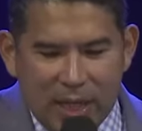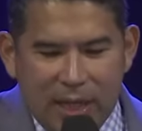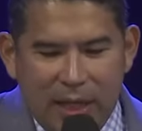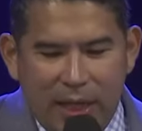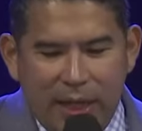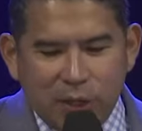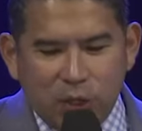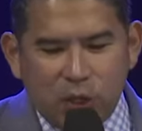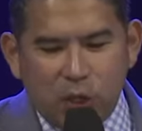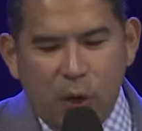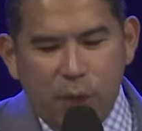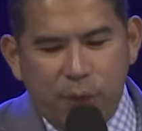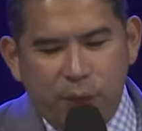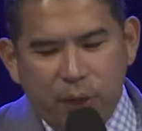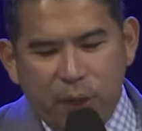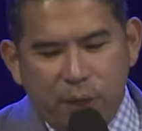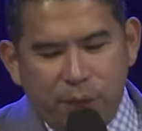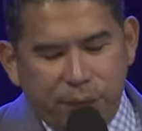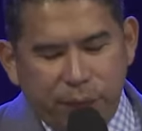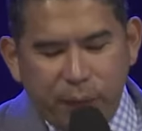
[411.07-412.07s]
And so, for
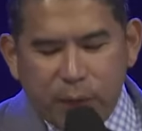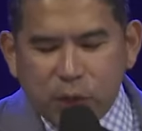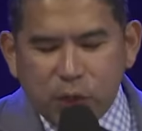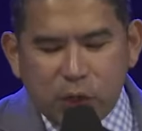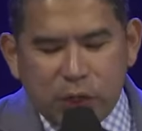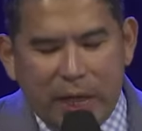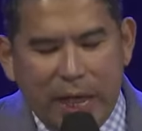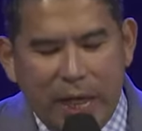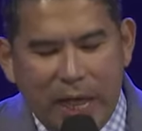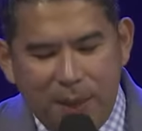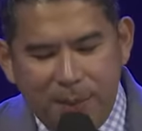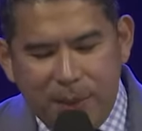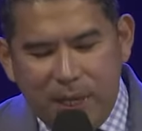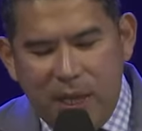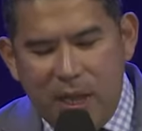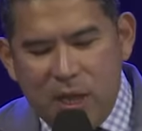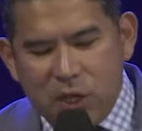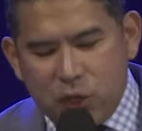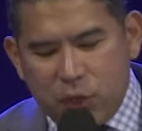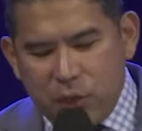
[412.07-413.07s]
the first time in
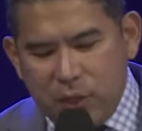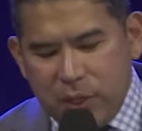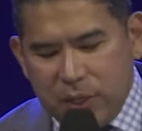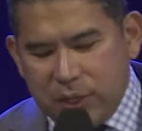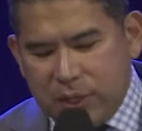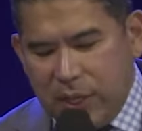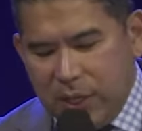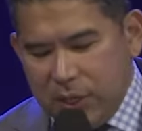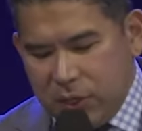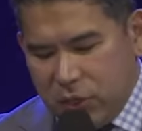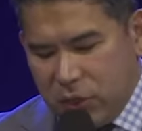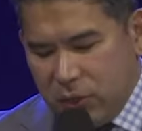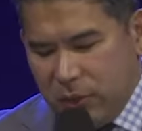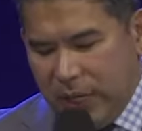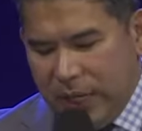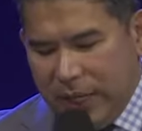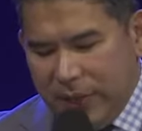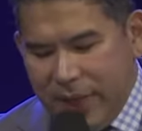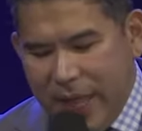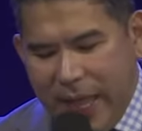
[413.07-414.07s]
Israel's
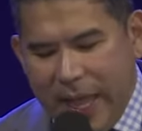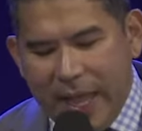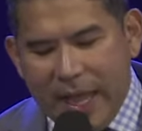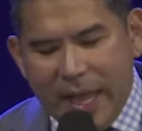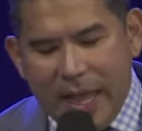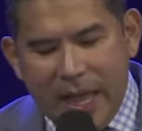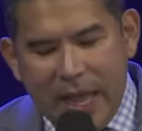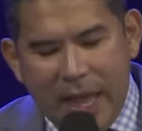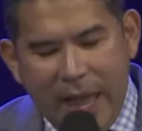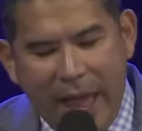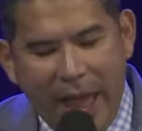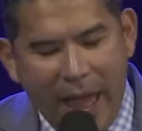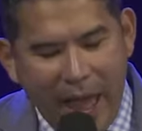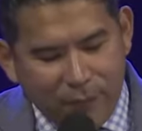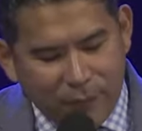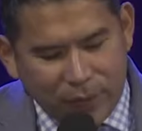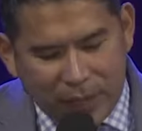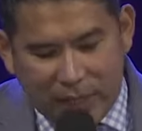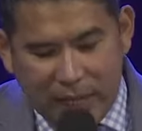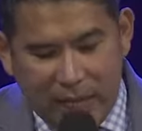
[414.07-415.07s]
history, they
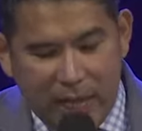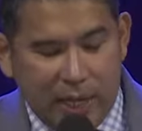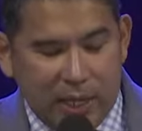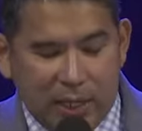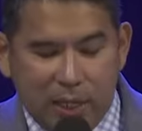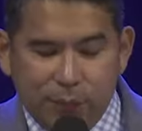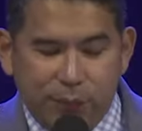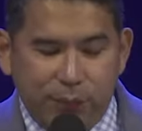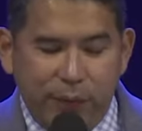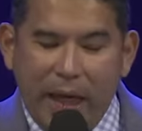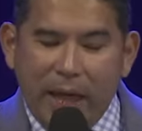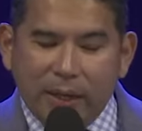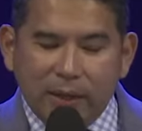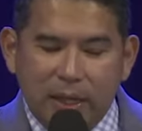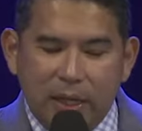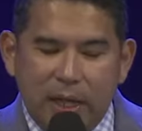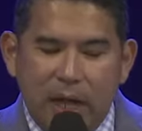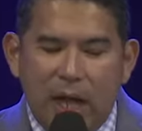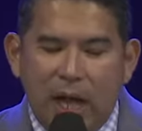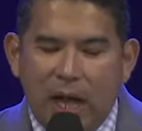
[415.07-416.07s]
have a king. And in
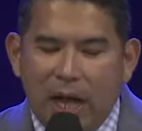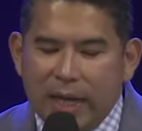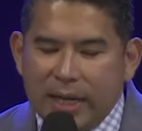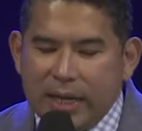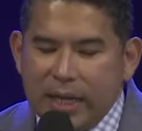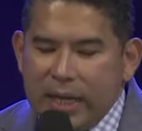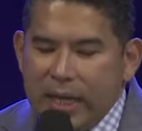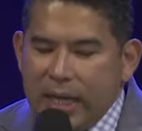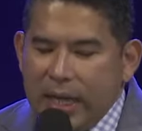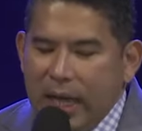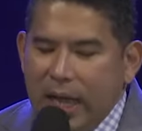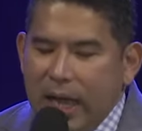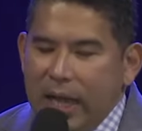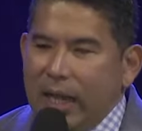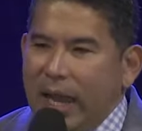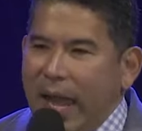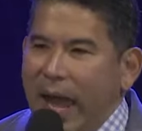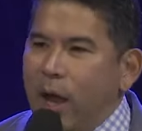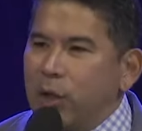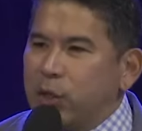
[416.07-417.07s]
fact, God
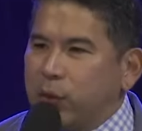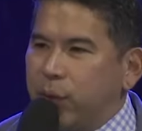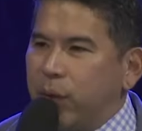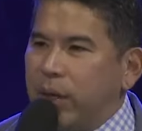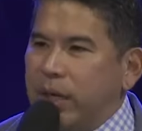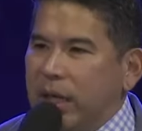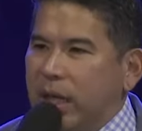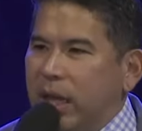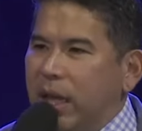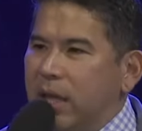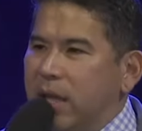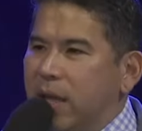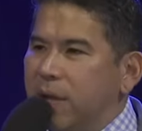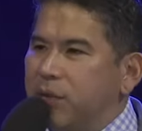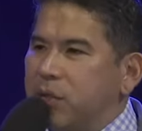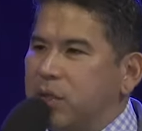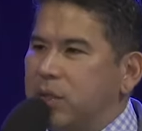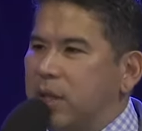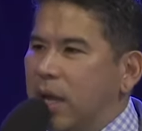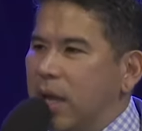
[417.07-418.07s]
allows for it. He
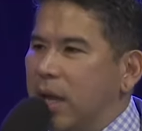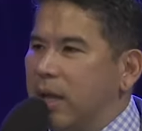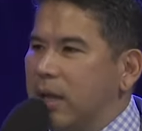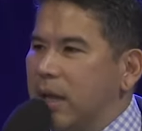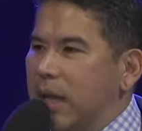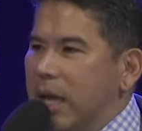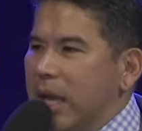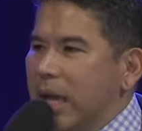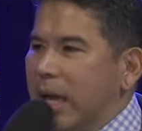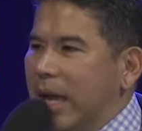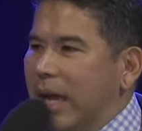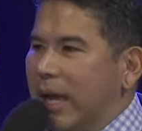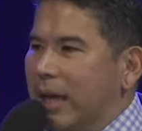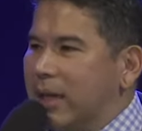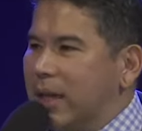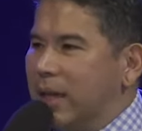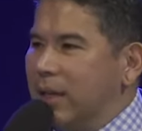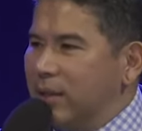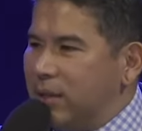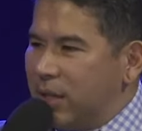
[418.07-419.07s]
gives uh, uh,
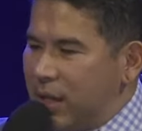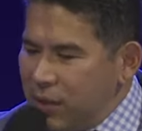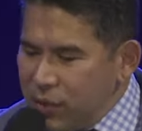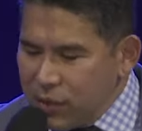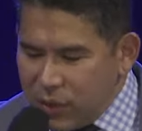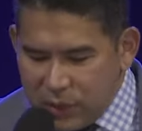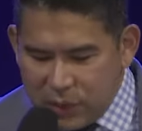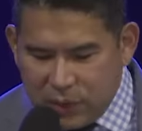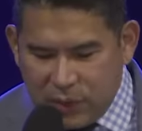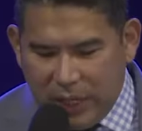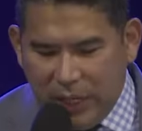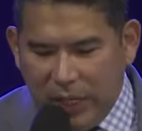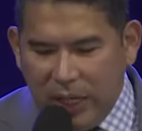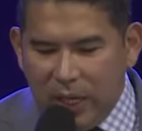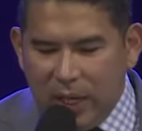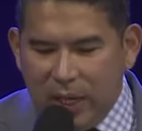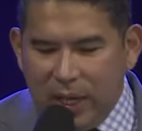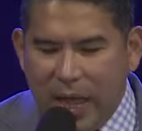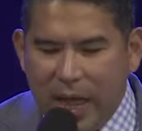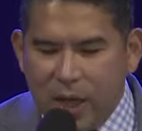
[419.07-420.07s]
contingency. He
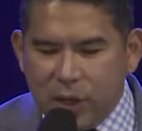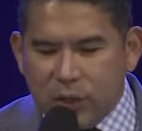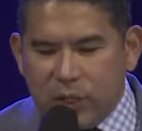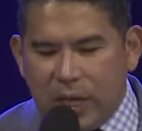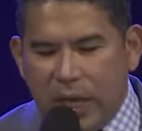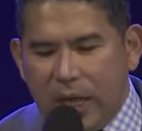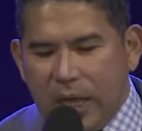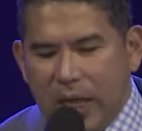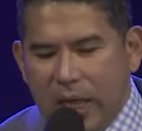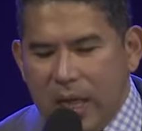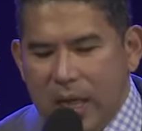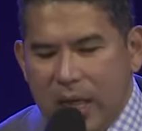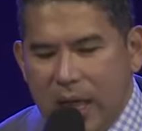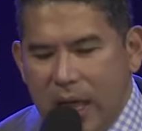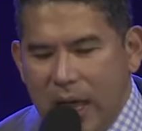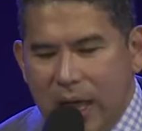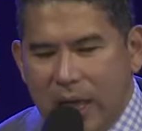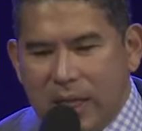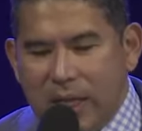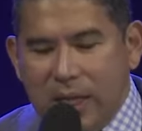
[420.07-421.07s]
allows a
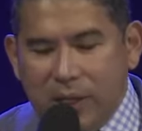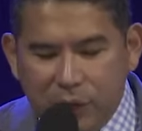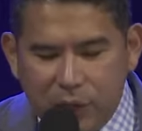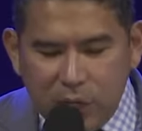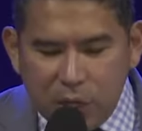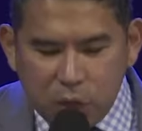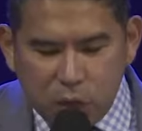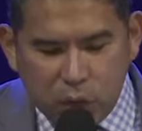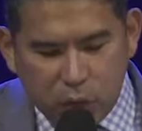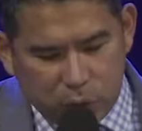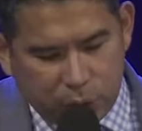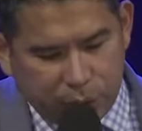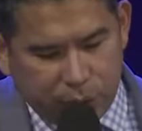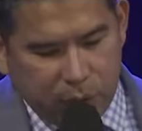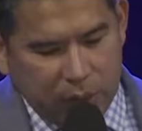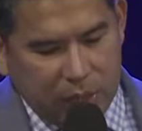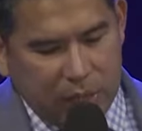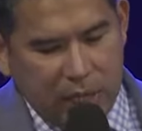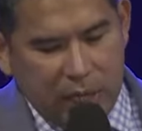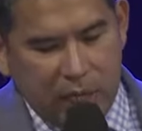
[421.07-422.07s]
uh, conditions for
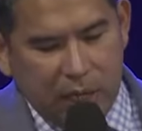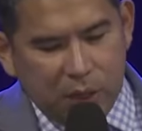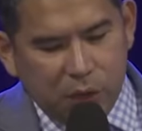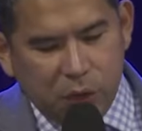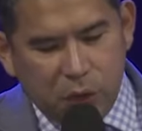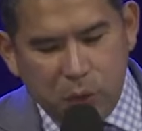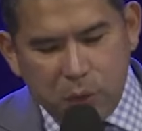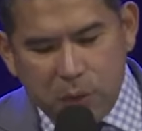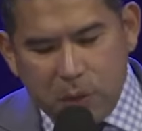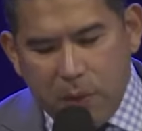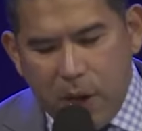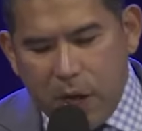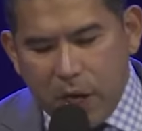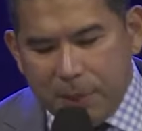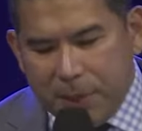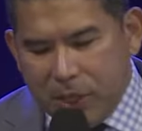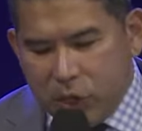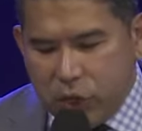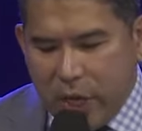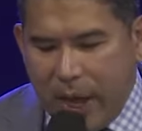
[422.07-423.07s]
a king in
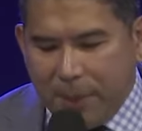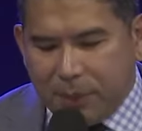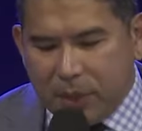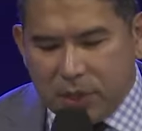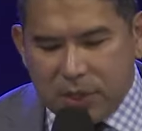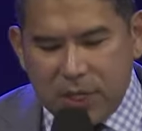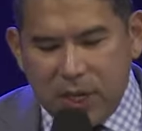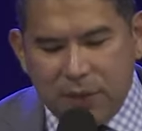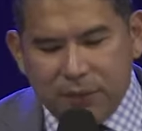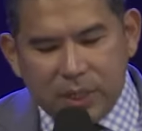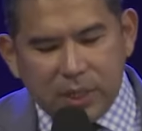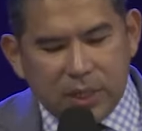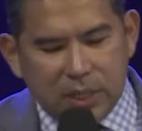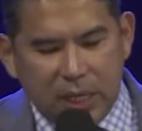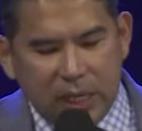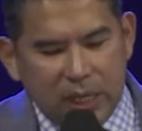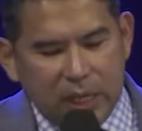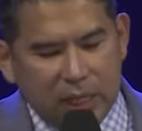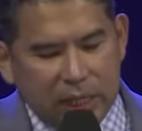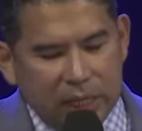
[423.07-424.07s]
Deuteronomy chapter
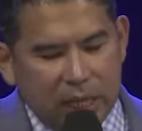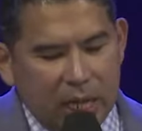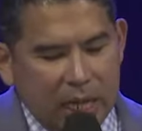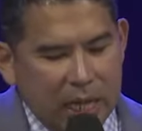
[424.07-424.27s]
17.